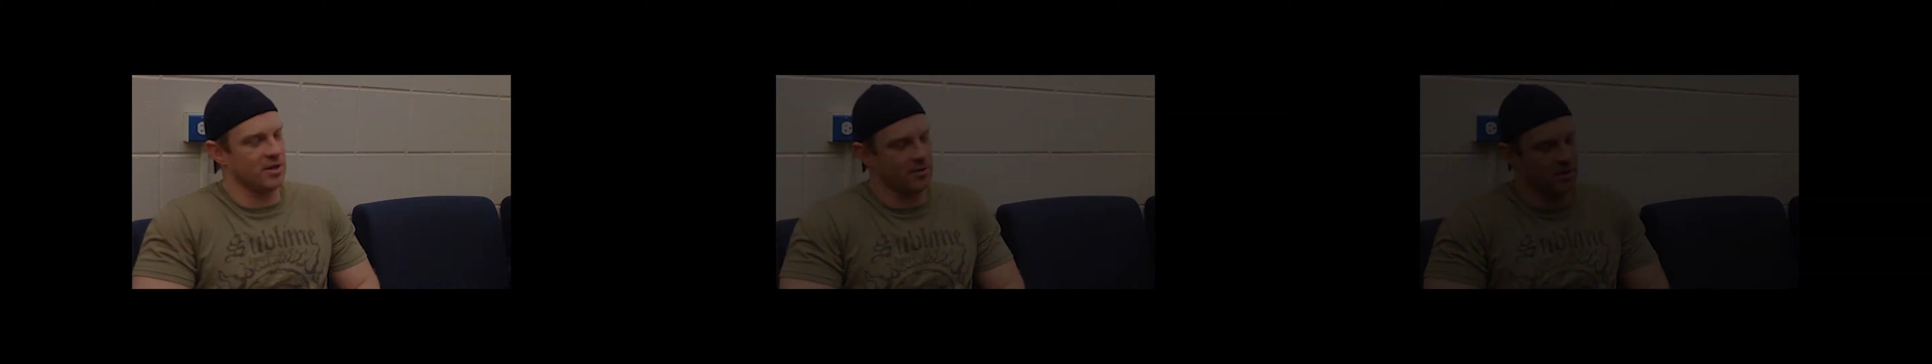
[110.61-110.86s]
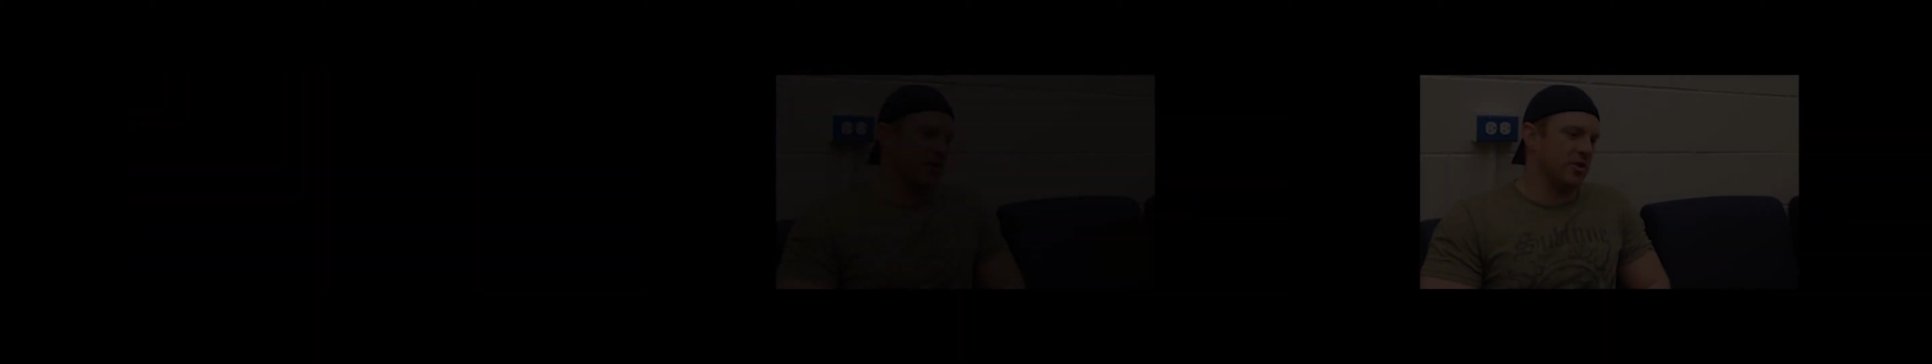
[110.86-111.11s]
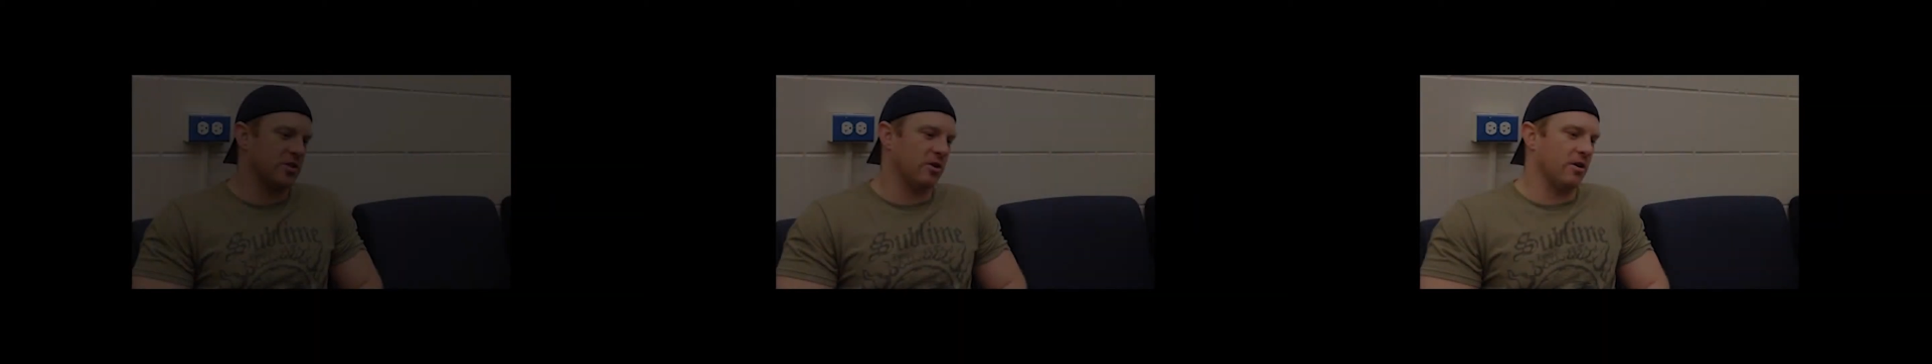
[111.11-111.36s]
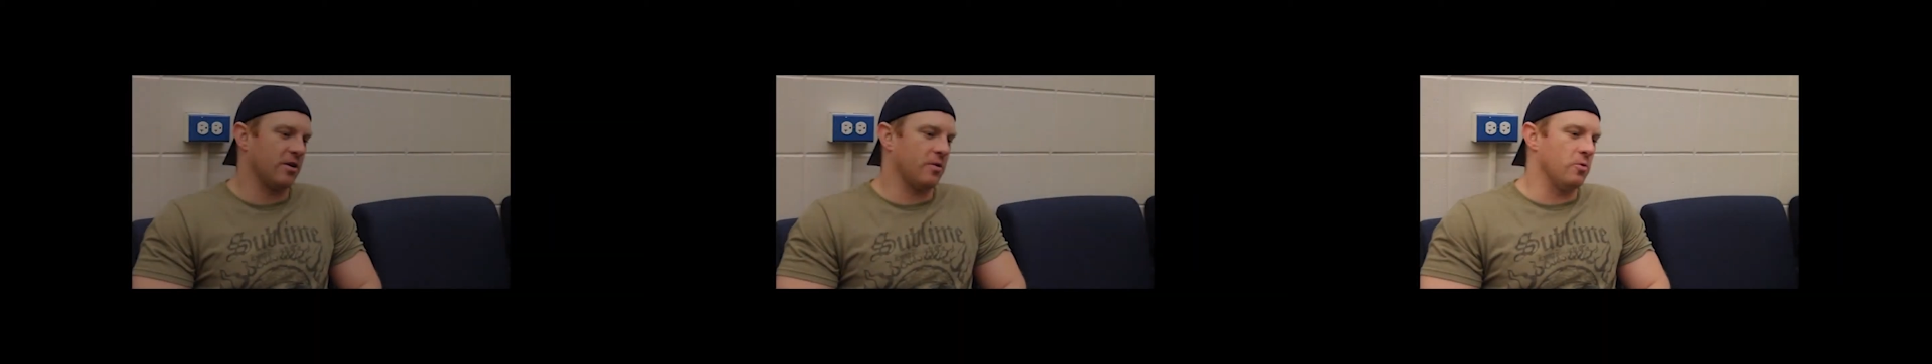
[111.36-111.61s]
I think it just
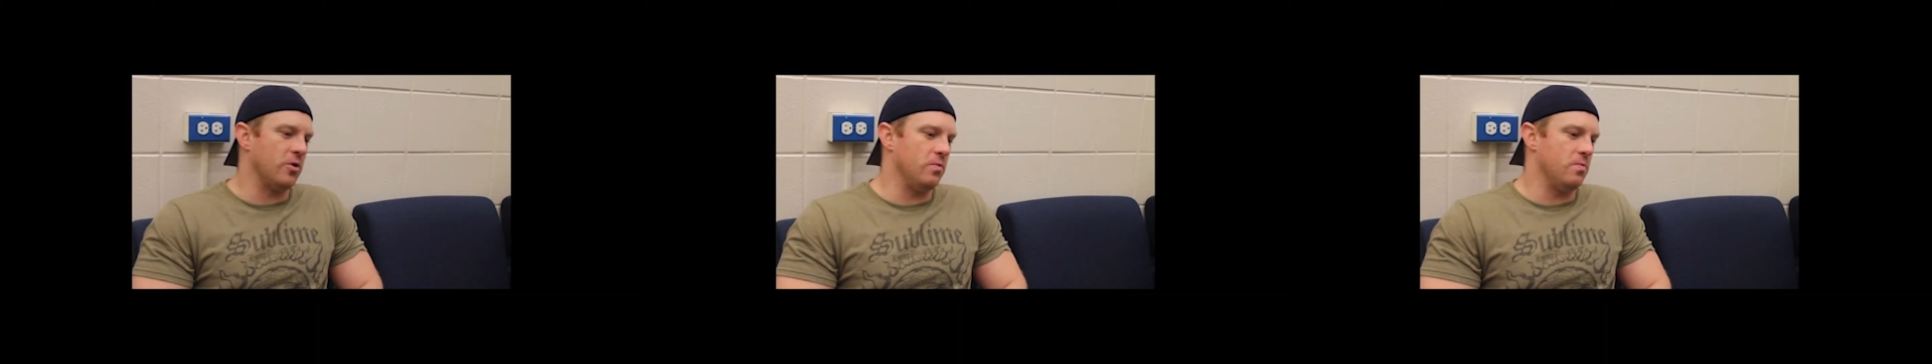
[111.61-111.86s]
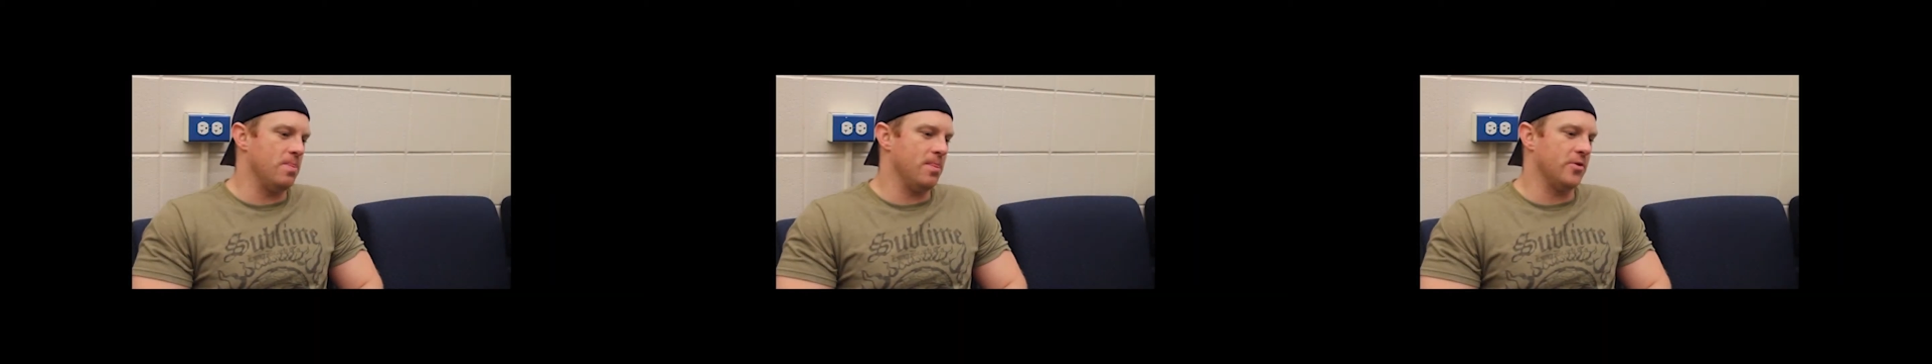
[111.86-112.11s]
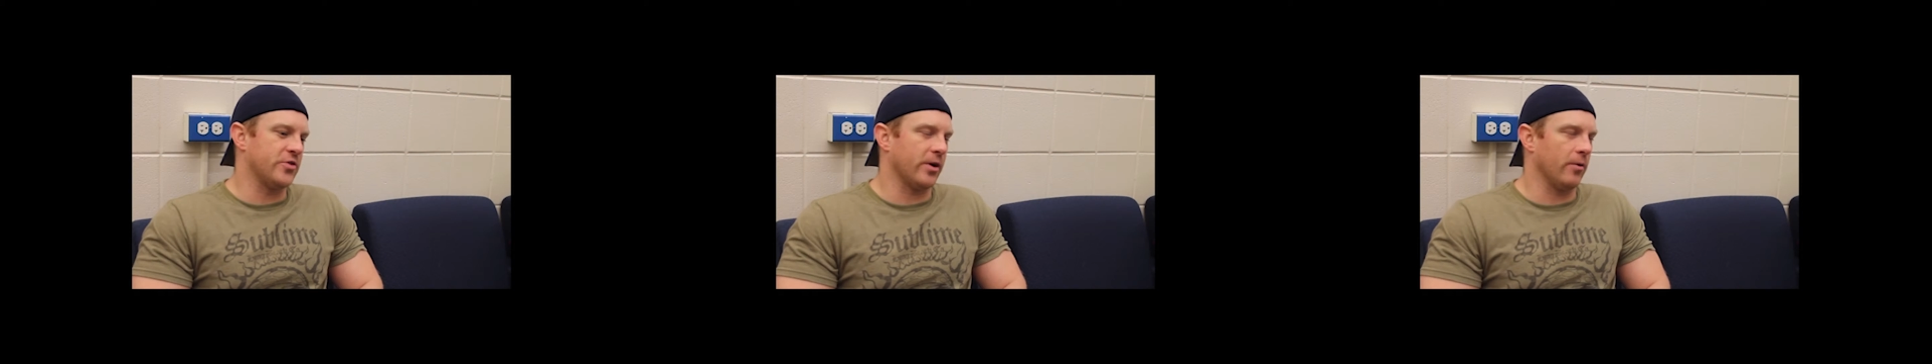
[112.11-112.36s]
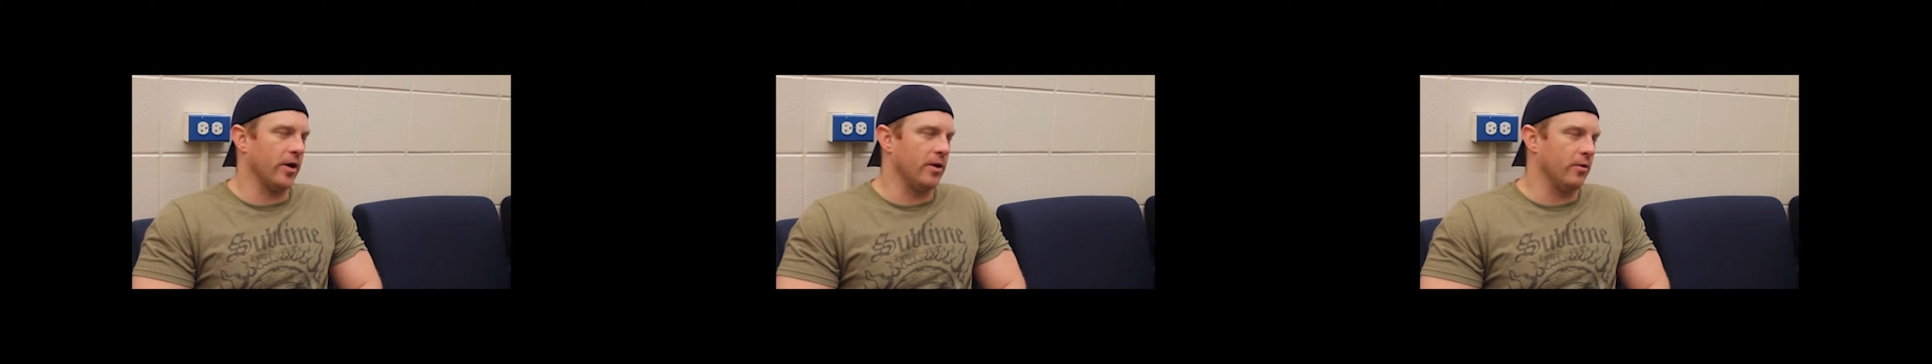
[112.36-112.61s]
started when you
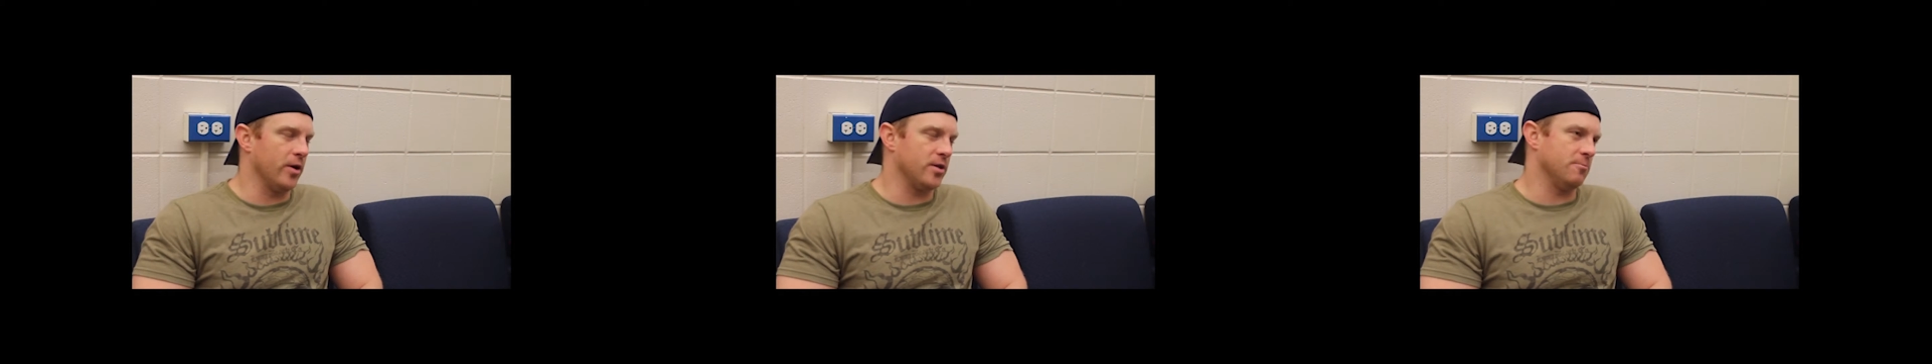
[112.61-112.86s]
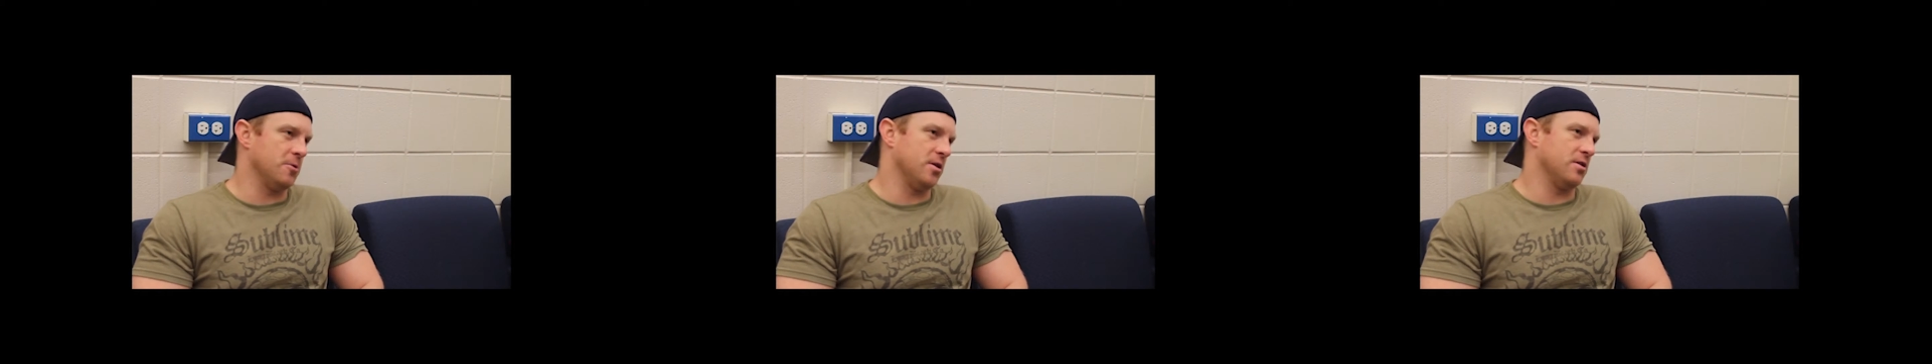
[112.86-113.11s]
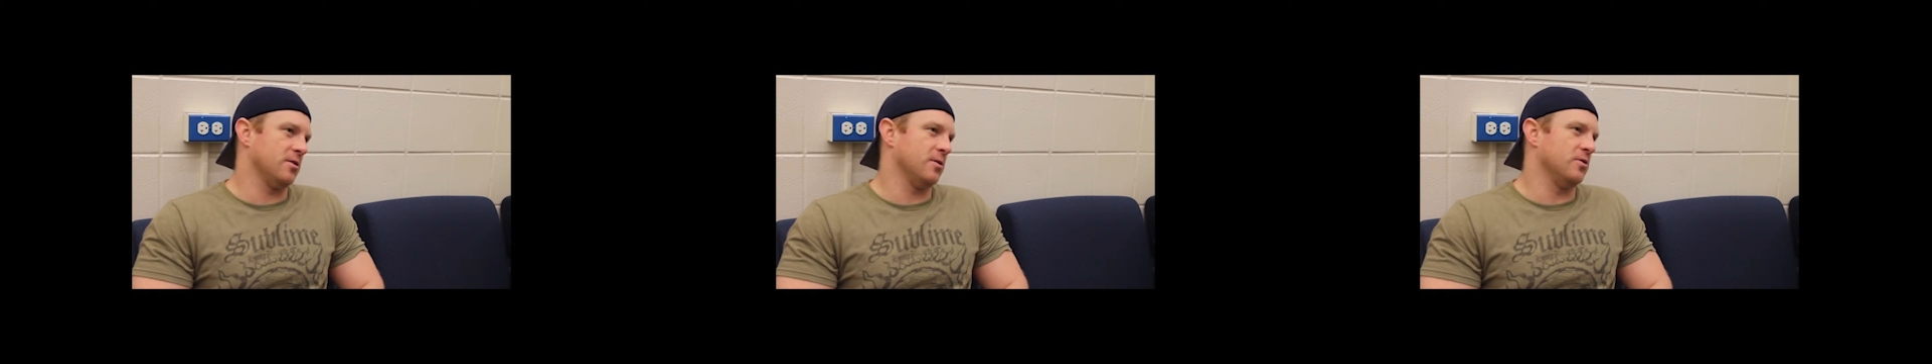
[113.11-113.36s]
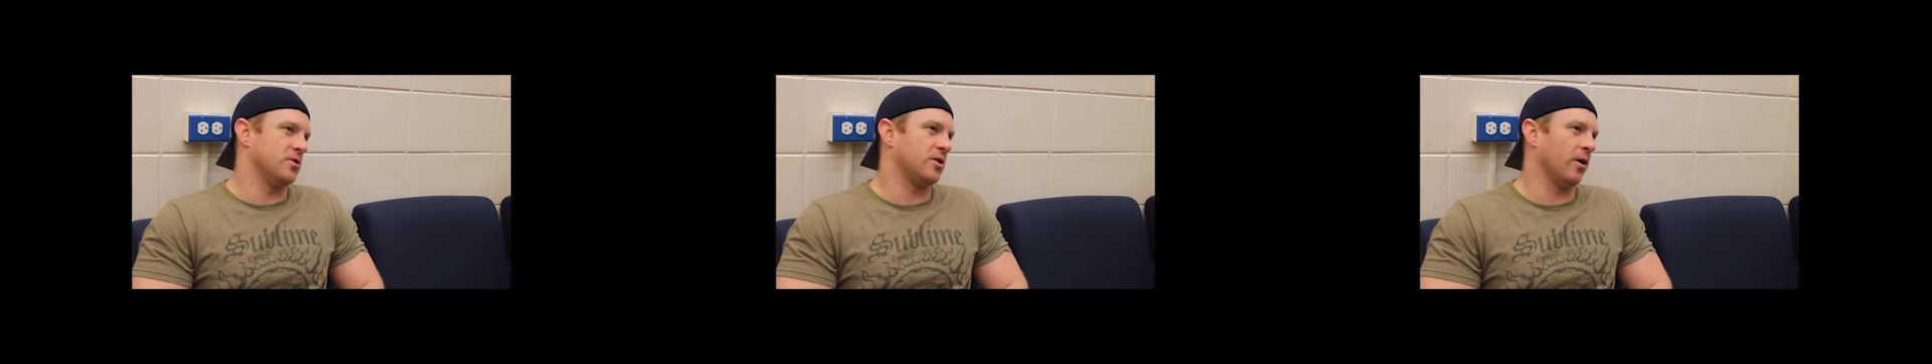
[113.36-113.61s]
start writing resumes and
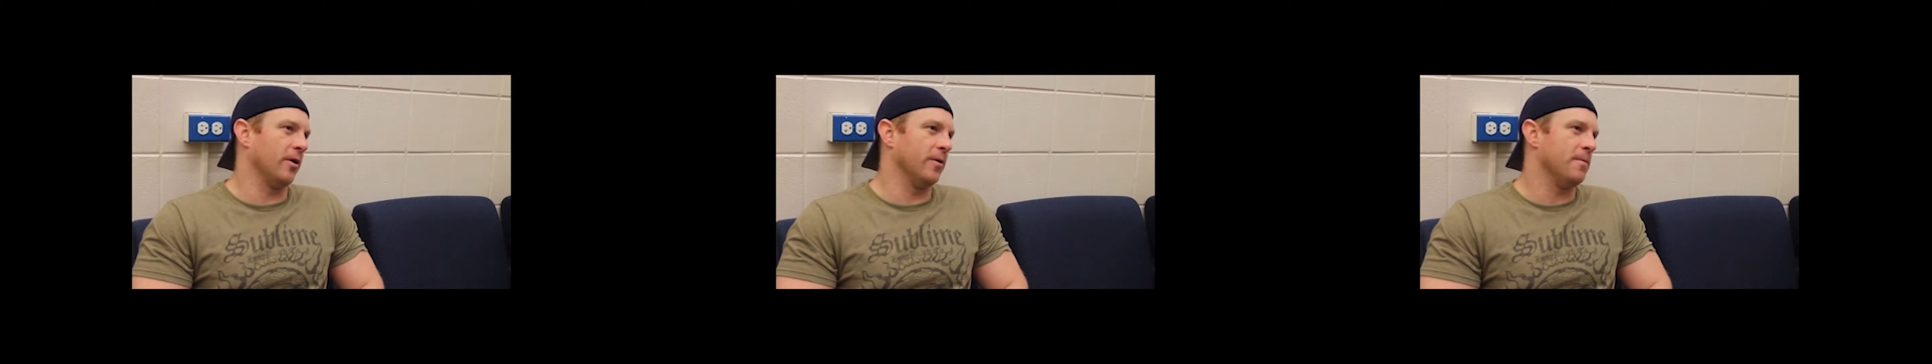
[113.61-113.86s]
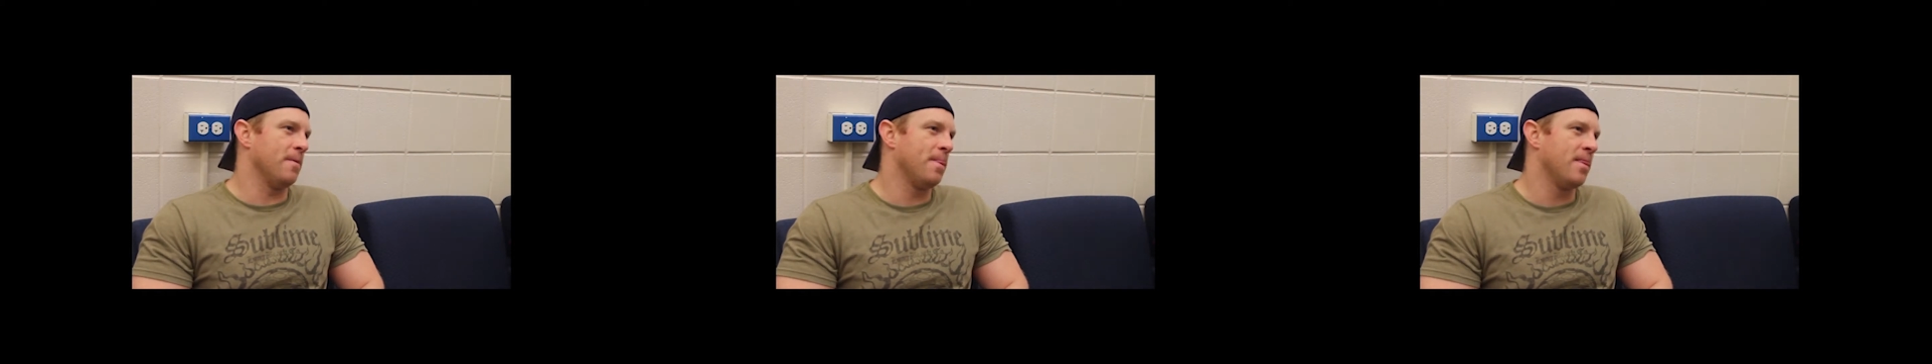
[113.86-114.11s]
you start